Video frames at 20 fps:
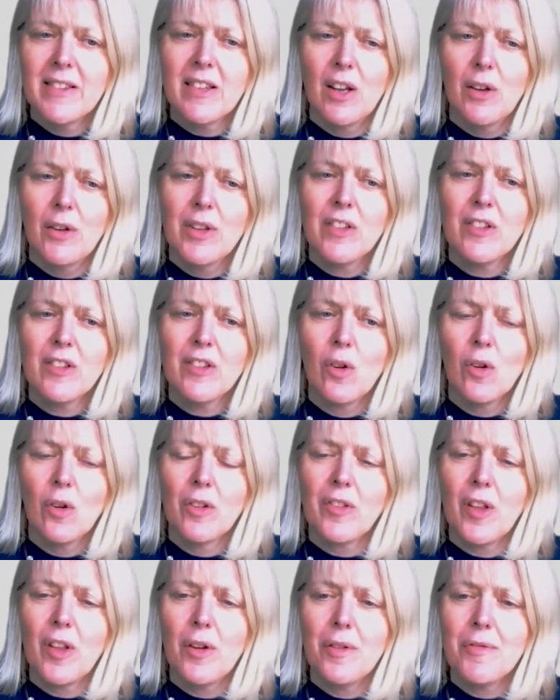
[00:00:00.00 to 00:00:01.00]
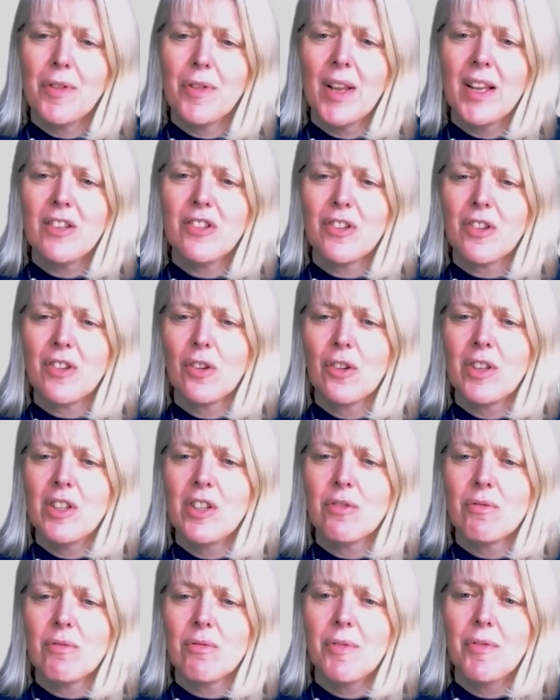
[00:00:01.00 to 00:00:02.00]
So it's not as though inflation's gone
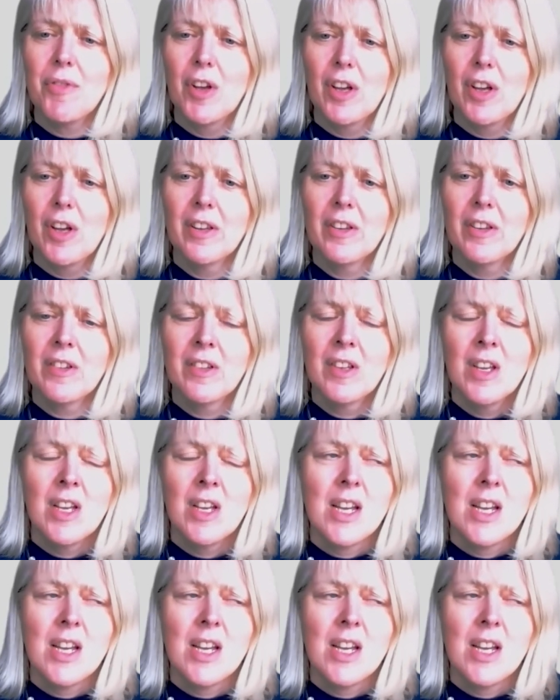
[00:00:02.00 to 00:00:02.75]
into reverse.